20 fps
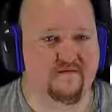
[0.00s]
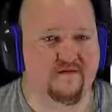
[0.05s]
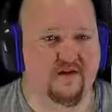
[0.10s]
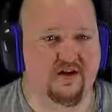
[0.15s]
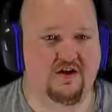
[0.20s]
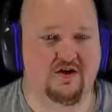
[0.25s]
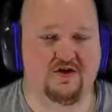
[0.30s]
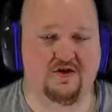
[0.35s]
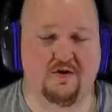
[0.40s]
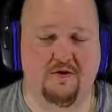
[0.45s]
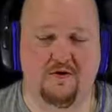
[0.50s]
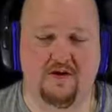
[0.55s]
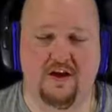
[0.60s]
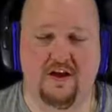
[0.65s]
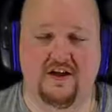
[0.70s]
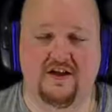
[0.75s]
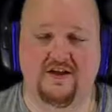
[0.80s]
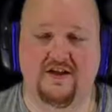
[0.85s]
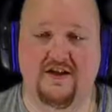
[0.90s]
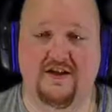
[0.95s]
Or
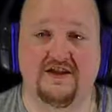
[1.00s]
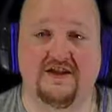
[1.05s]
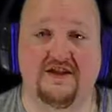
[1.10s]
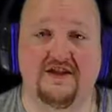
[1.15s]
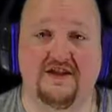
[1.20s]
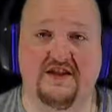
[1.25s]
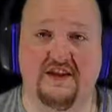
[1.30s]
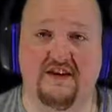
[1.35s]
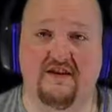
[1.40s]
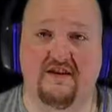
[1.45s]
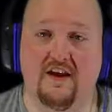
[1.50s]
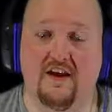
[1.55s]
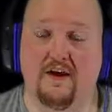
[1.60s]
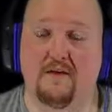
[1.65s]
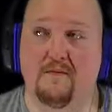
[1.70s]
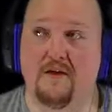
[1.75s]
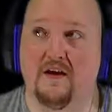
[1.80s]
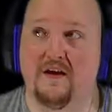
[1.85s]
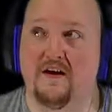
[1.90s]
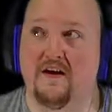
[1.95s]
surely, not sincerely, oh
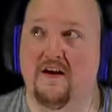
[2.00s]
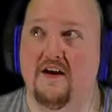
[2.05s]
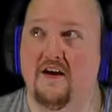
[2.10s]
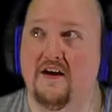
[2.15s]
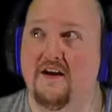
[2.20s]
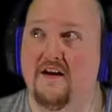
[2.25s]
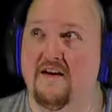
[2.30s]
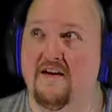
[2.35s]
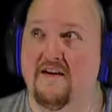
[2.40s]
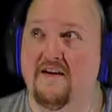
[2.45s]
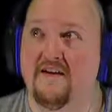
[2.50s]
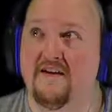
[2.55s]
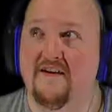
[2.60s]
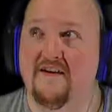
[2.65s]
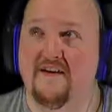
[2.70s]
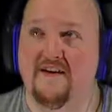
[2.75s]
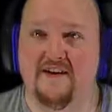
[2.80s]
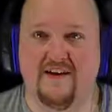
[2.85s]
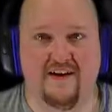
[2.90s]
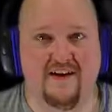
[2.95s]
my god.
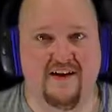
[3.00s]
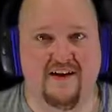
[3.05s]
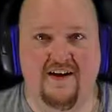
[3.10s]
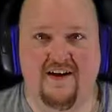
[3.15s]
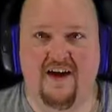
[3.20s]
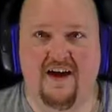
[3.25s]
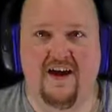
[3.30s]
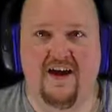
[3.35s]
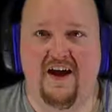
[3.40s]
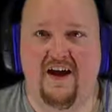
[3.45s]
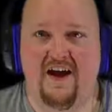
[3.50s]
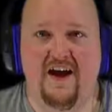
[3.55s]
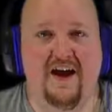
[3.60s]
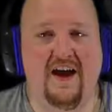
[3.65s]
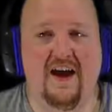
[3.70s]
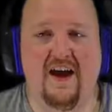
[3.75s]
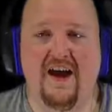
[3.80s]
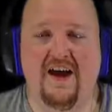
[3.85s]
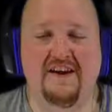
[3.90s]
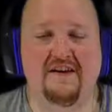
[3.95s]
I,
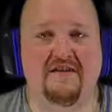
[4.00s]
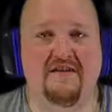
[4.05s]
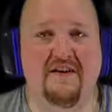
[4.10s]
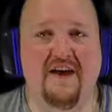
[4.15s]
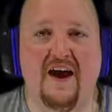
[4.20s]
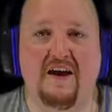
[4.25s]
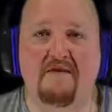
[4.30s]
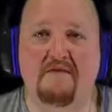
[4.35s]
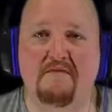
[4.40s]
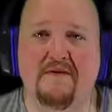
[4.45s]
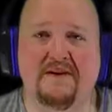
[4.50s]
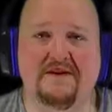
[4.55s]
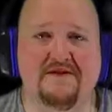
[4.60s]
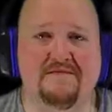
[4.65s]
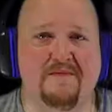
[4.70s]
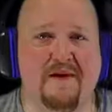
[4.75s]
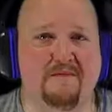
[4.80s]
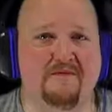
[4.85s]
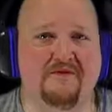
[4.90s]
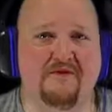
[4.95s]
I don't know how I mess
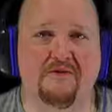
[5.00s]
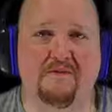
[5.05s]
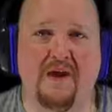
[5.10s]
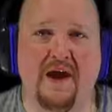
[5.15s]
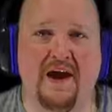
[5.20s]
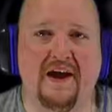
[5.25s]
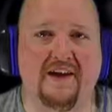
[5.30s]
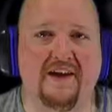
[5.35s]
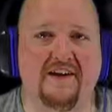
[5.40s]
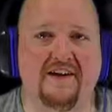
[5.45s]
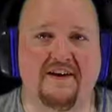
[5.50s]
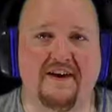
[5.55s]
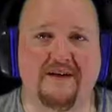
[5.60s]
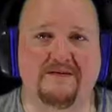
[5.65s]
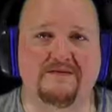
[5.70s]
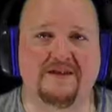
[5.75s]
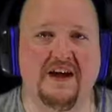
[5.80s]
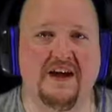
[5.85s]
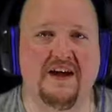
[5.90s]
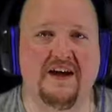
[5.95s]
them up so bad at
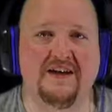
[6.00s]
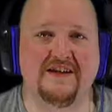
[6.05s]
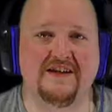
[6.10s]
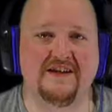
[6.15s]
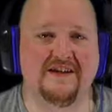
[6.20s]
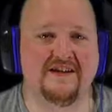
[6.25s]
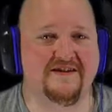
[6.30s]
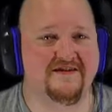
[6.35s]
times, guys.